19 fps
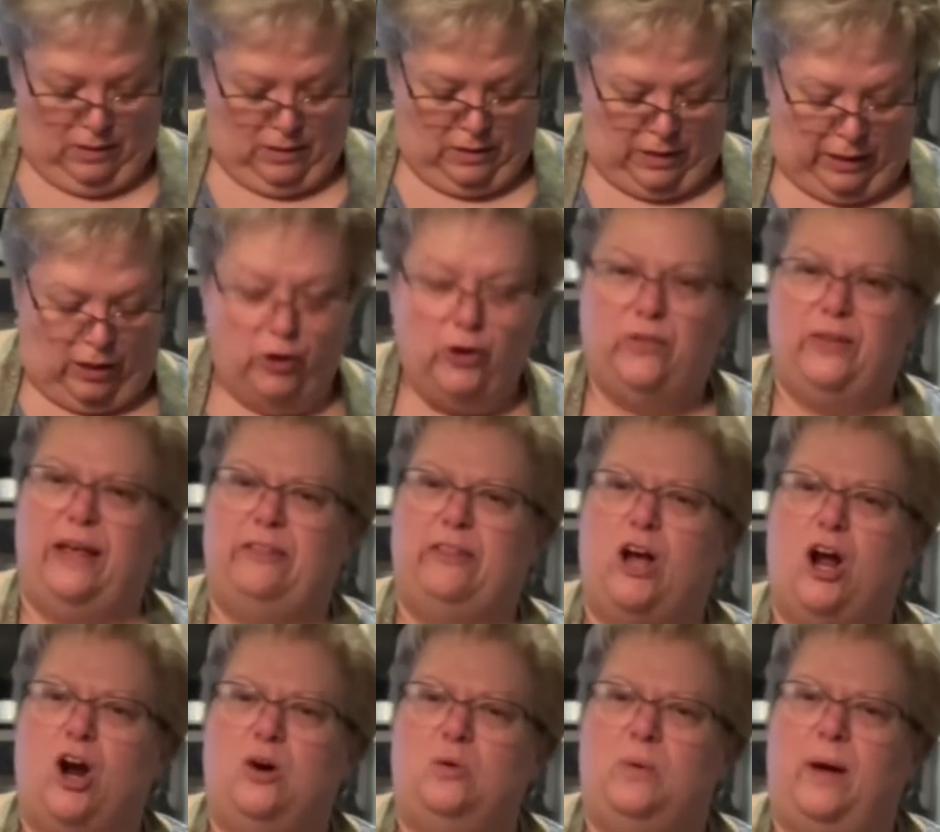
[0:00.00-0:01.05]
I learned that the
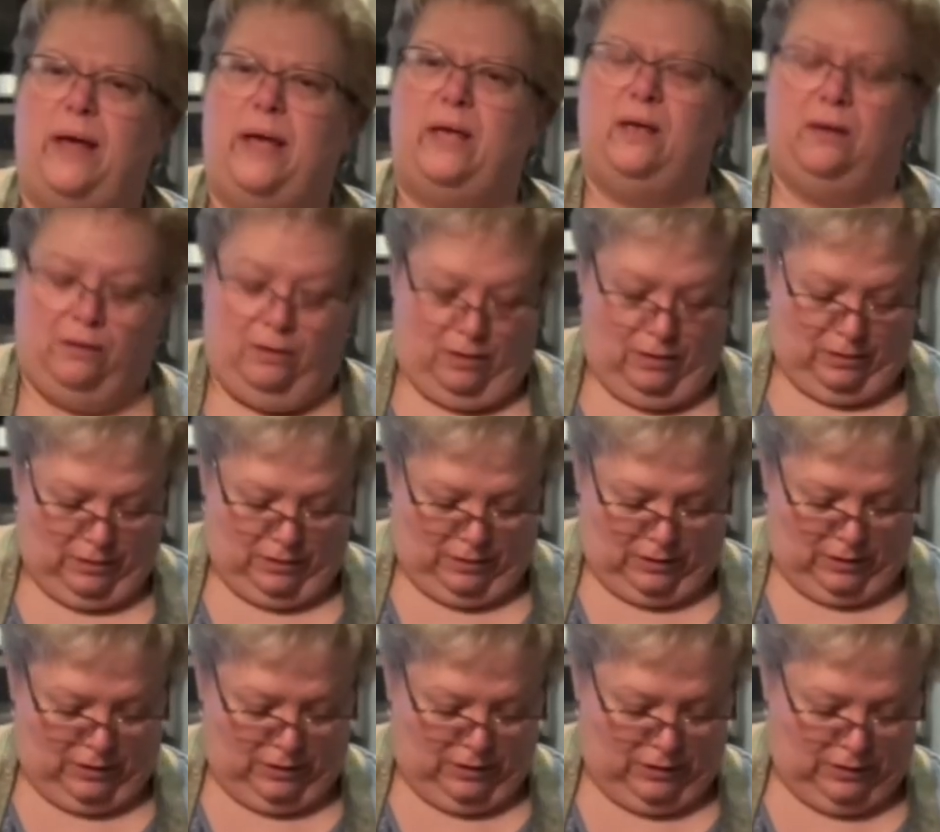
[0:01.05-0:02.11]
hard way.
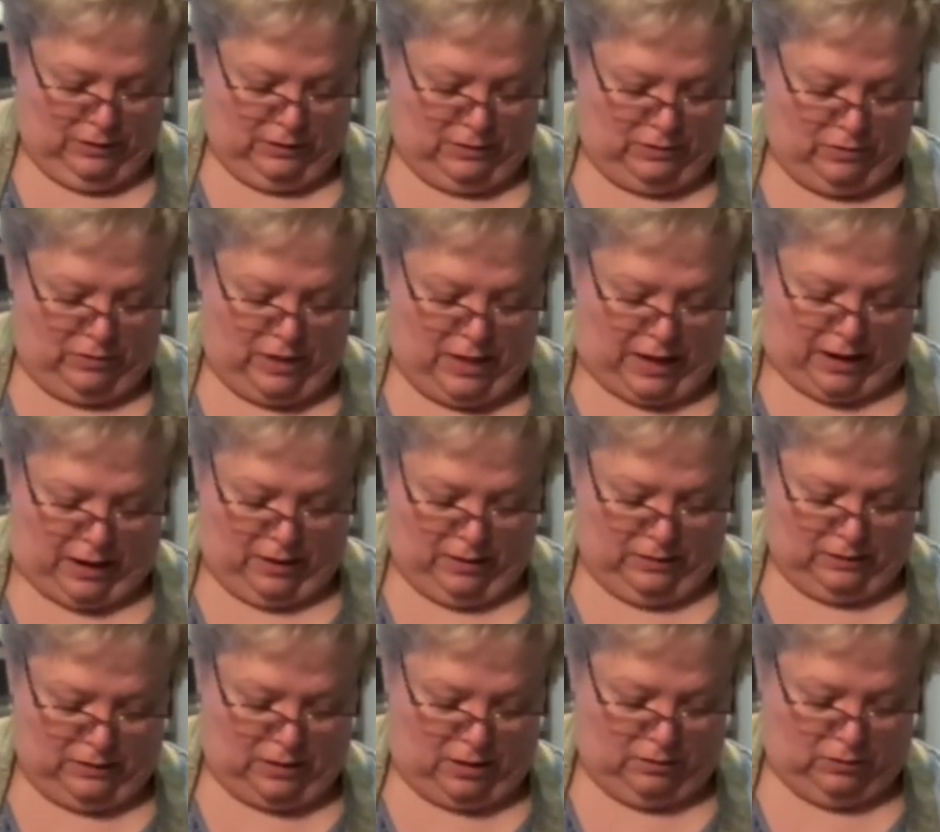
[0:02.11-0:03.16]
So yeah,
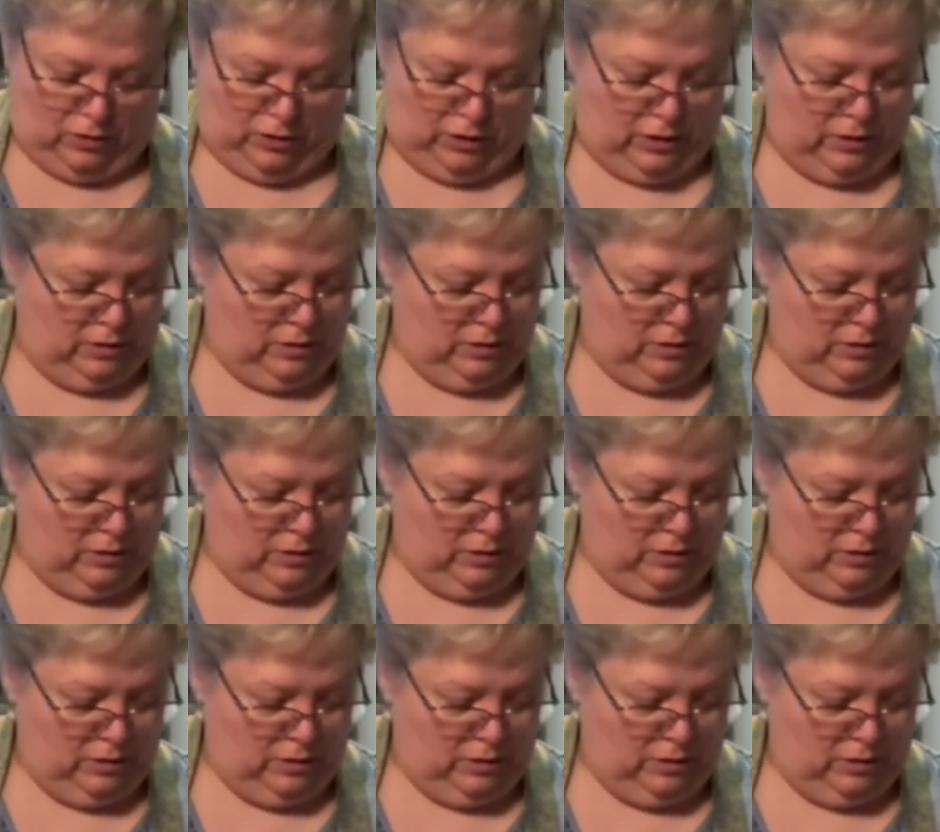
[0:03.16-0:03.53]
it's all good.